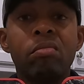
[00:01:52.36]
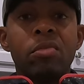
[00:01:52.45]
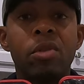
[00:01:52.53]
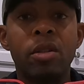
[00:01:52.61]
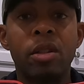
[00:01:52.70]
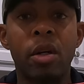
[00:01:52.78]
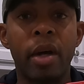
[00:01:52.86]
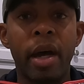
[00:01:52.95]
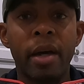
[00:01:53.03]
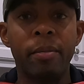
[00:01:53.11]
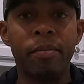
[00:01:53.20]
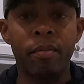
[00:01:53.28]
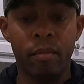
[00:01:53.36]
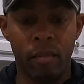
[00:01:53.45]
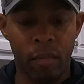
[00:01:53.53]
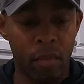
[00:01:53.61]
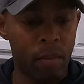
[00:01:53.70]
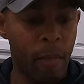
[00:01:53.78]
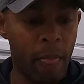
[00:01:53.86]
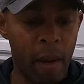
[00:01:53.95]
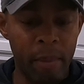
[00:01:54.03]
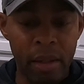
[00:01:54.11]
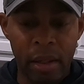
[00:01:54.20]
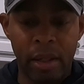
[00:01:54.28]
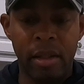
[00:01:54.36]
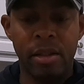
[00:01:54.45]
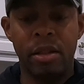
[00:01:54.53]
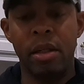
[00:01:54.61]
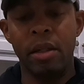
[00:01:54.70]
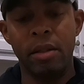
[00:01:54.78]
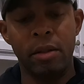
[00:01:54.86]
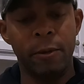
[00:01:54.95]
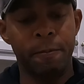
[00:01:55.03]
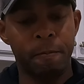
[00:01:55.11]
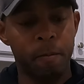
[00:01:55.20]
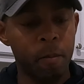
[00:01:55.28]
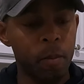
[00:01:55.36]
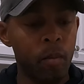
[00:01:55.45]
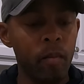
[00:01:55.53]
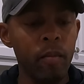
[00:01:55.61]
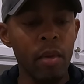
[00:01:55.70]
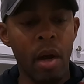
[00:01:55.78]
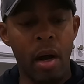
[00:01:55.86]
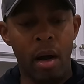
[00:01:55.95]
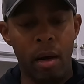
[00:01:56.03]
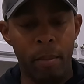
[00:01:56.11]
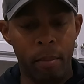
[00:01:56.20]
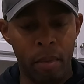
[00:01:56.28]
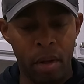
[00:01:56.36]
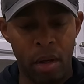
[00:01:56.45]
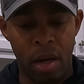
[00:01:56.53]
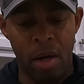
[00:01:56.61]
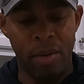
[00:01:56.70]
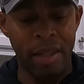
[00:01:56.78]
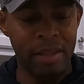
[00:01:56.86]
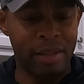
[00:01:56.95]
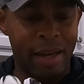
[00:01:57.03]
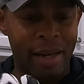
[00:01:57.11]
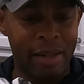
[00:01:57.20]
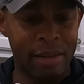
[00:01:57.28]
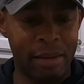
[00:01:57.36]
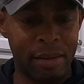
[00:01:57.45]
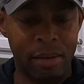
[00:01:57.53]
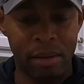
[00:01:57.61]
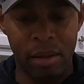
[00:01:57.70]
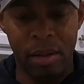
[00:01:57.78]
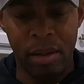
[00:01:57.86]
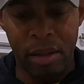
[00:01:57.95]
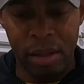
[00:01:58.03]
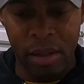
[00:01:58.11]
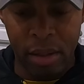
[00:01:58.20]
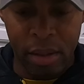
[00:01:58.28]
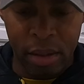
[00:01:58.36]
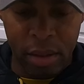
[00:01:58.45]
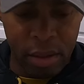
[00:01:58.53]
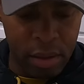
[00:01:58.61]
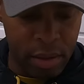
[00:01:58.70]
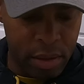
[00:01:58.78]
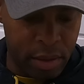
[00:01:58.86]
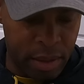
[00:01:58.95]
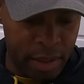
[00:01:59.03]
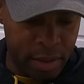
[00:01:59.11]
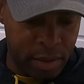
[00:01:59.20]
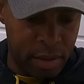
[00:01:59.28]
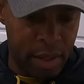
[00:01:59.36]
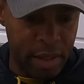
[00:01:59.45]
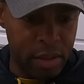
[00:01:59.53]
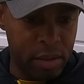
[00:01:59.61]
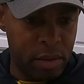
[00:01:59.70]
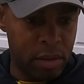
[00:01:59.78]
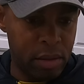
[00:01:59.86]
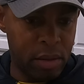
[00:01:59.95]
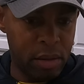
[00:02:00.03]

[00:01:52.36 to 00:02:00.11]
So I said, okay. I mean, look at these things. Oh, that's nice. That is nice.